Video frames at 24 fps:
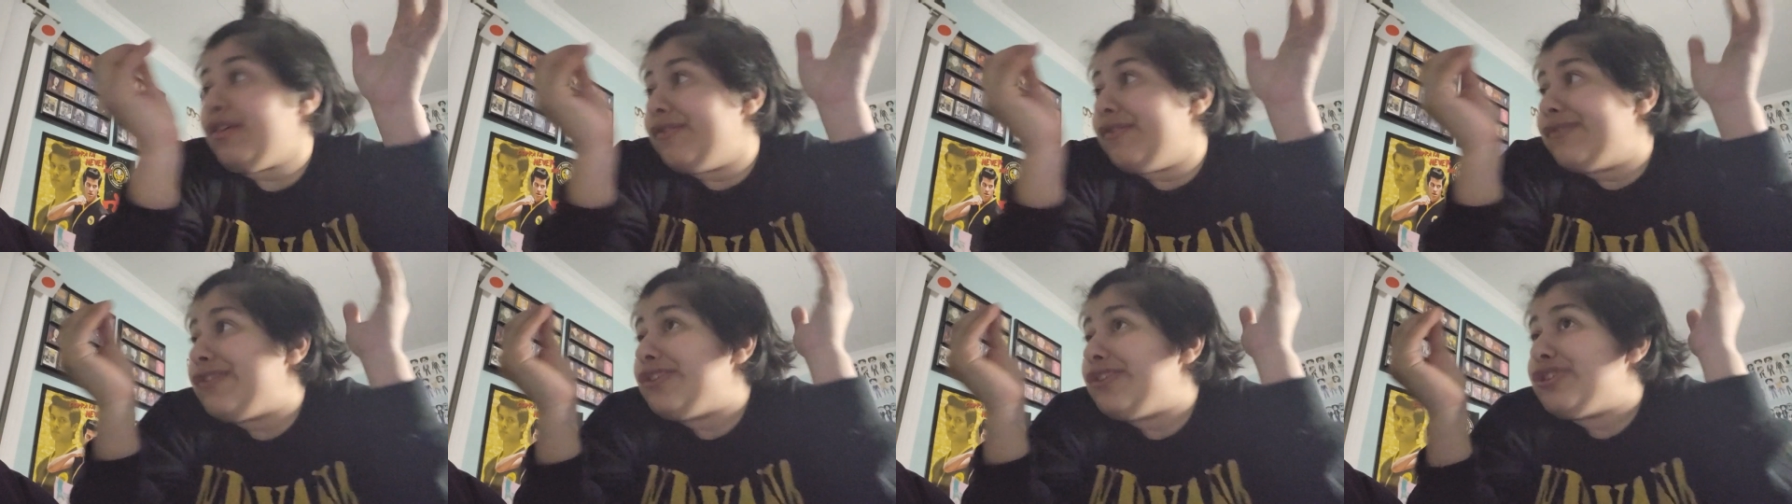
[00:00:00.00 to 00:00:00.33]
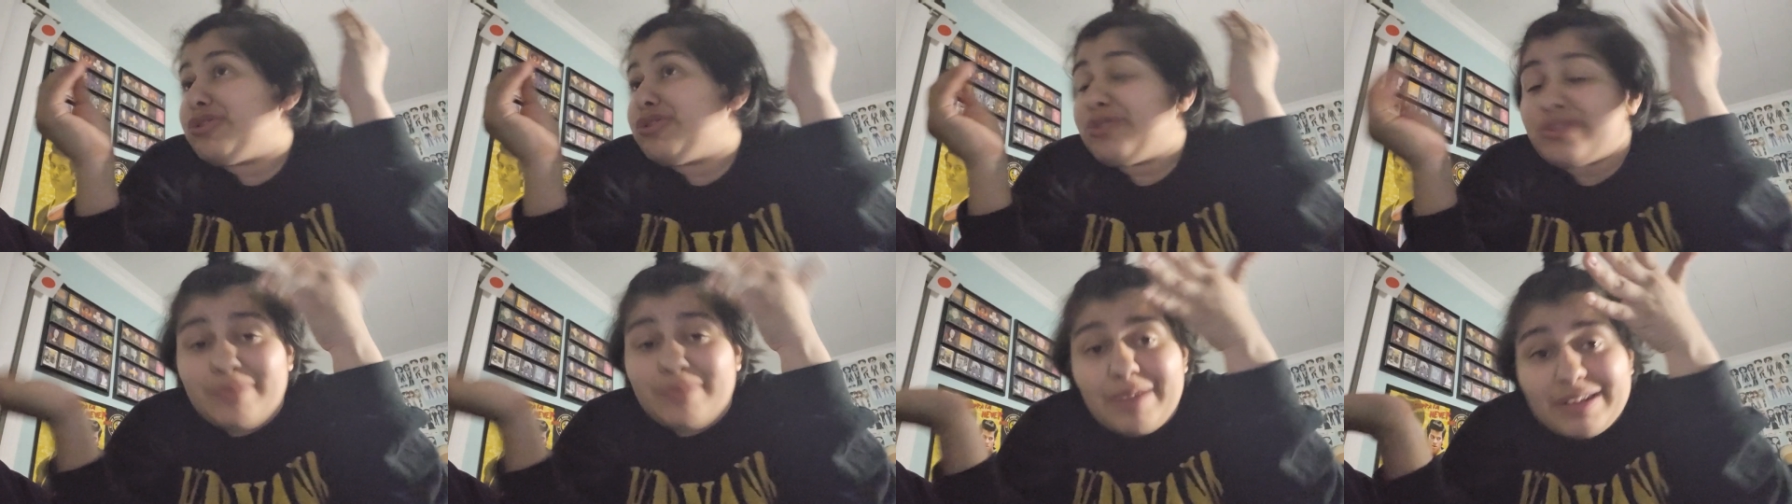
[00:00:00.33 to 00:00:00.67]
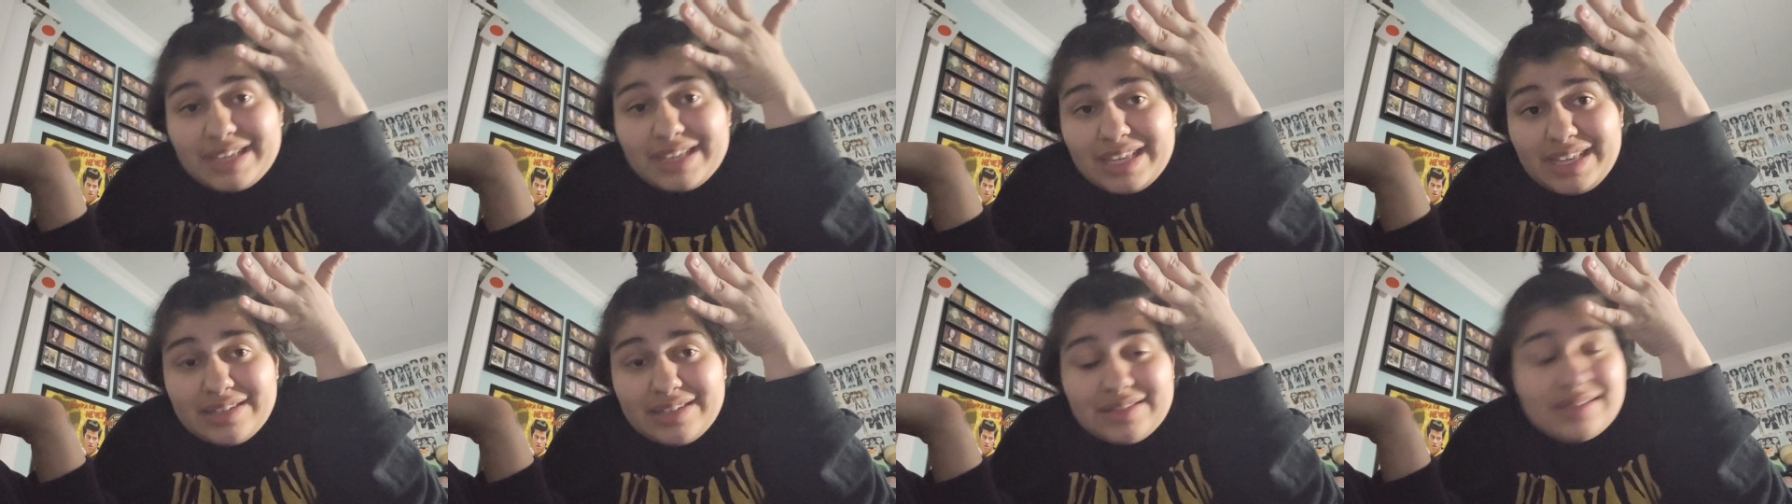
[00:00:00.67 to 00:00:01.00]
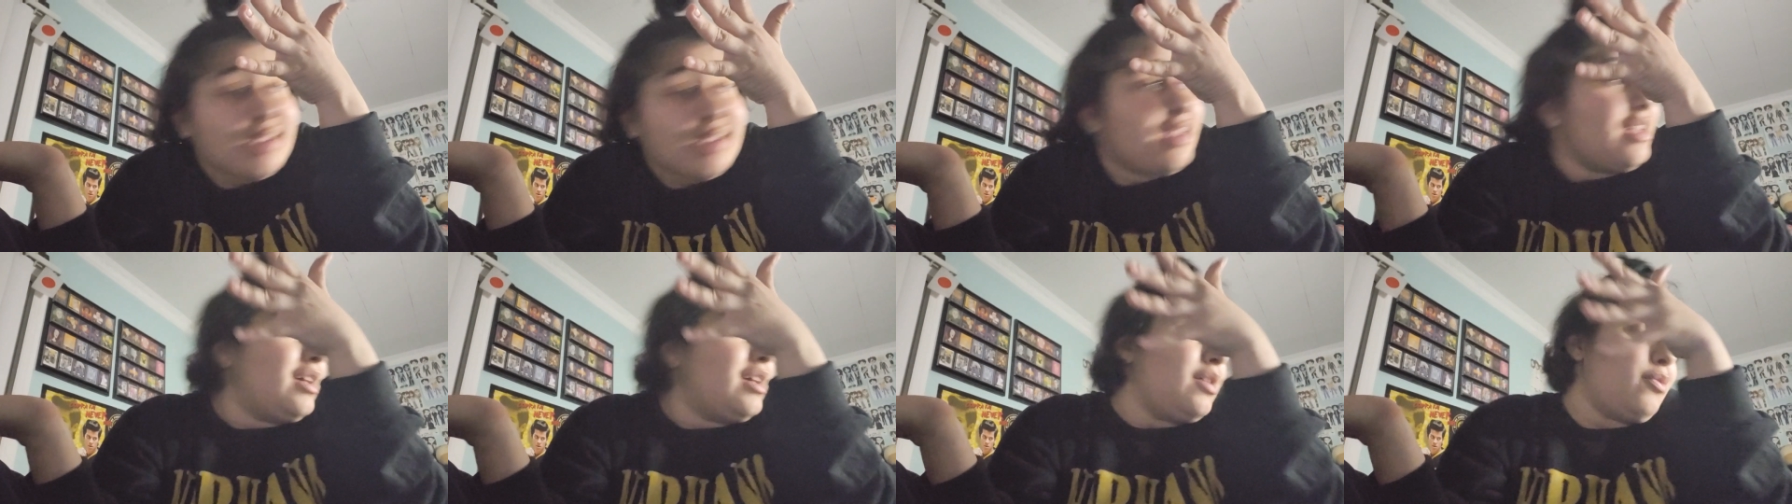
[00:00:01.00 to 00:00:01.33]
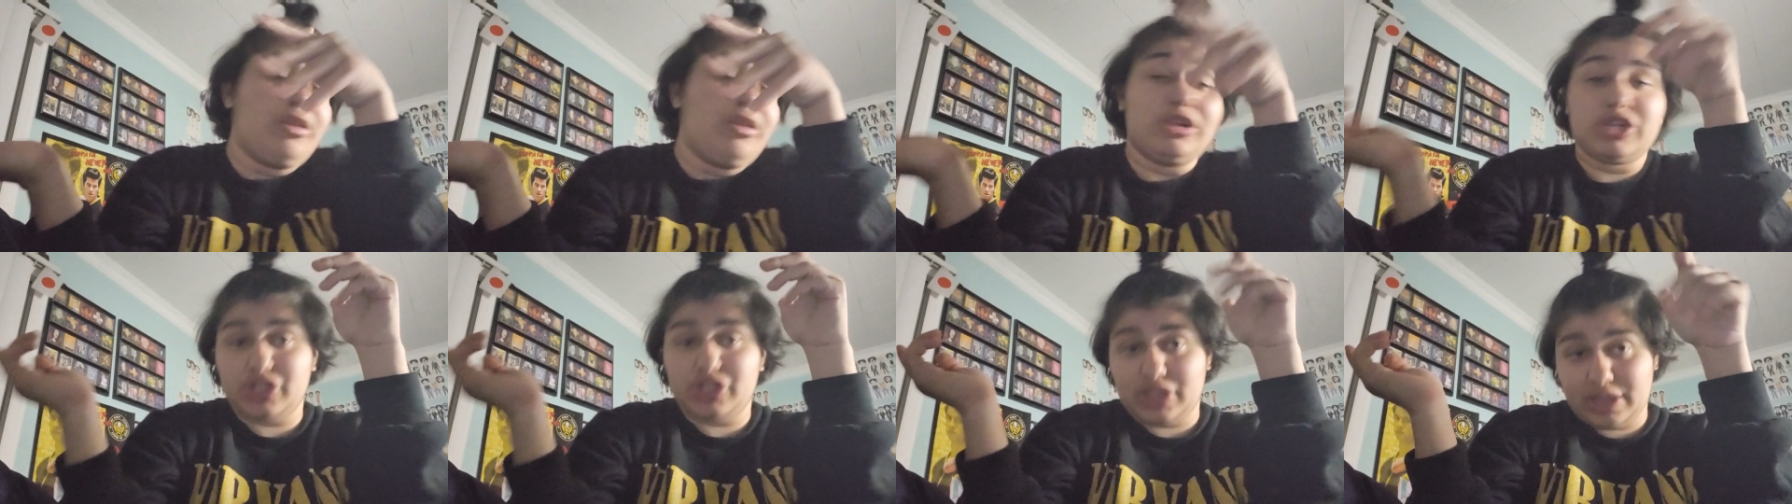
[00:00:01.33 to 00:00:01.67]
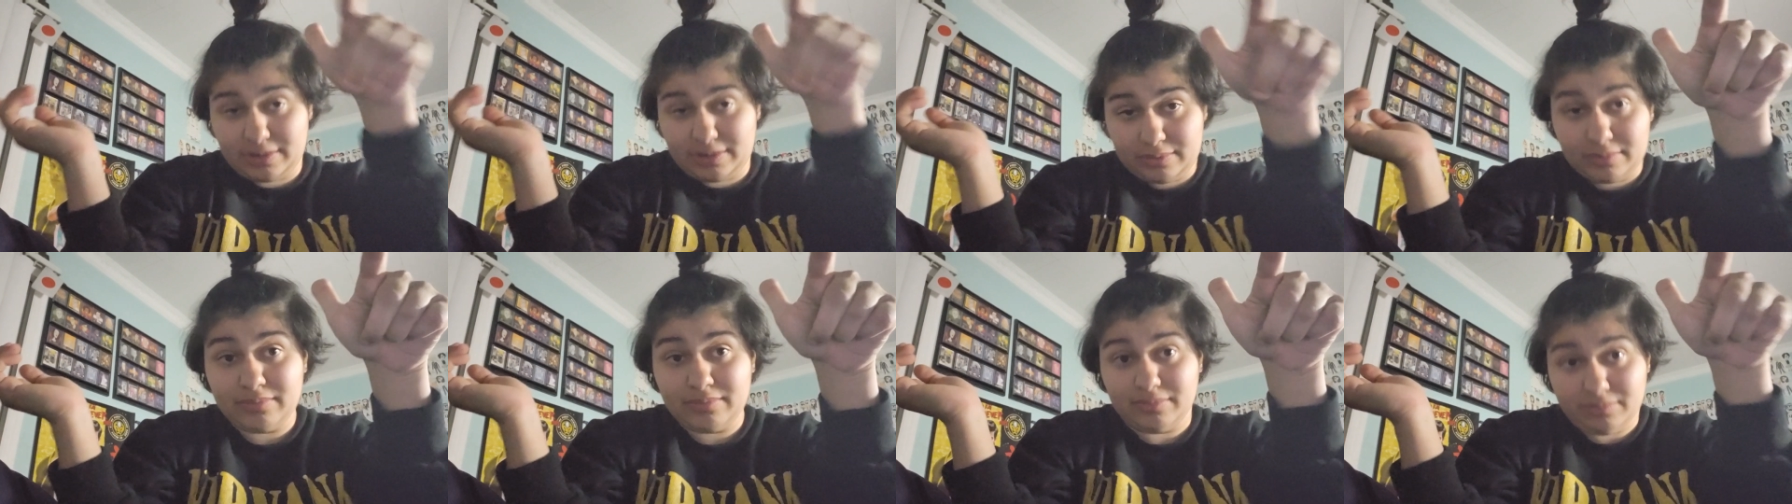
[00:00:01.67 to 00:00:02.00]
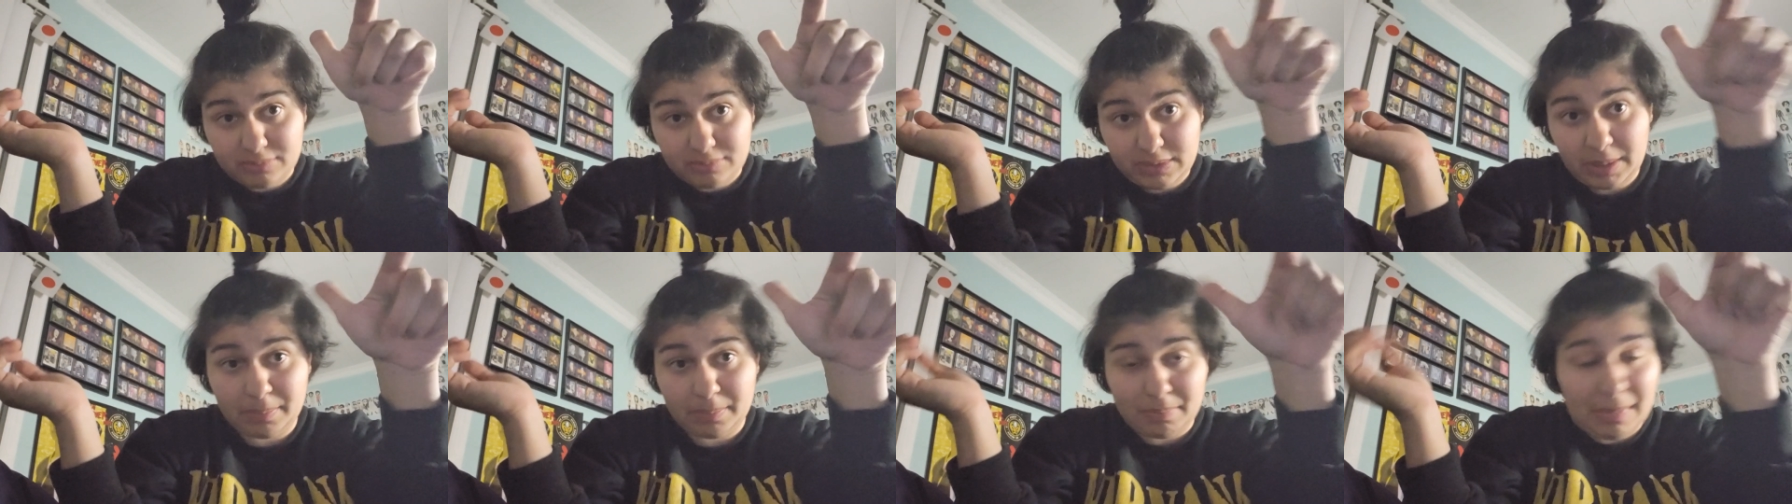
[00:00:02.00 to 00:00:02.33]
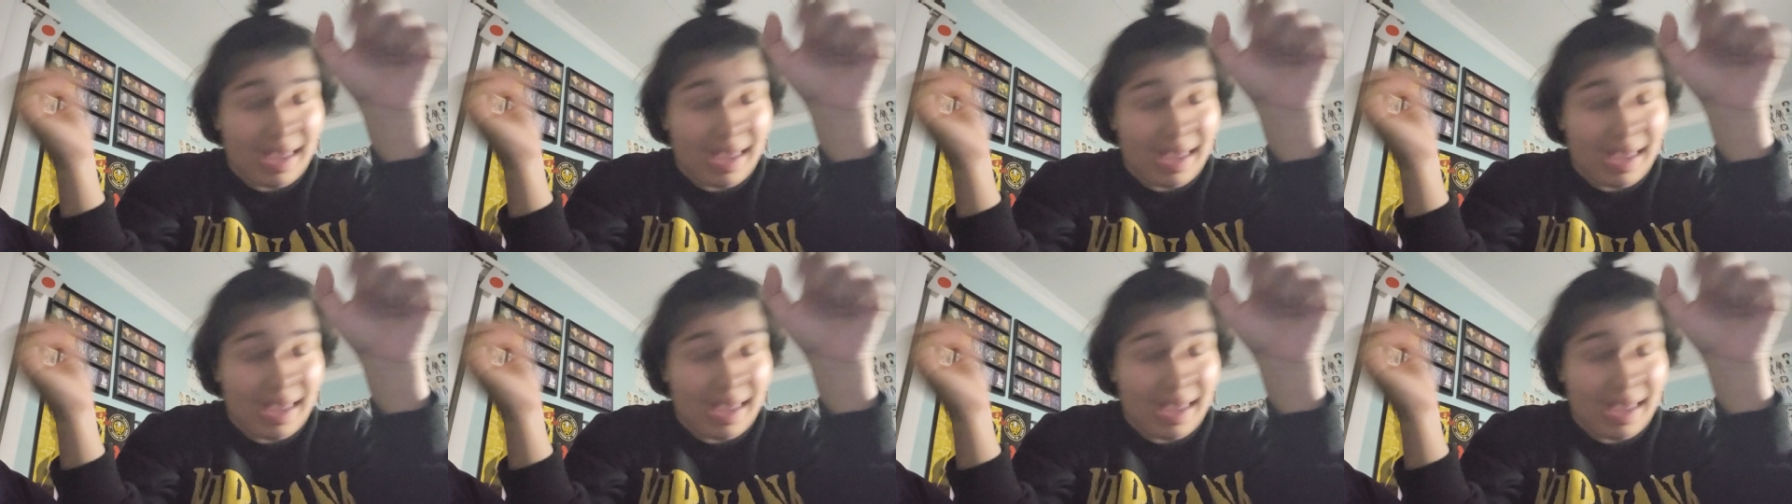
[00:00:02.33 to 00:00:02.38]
first was Monkeys, which come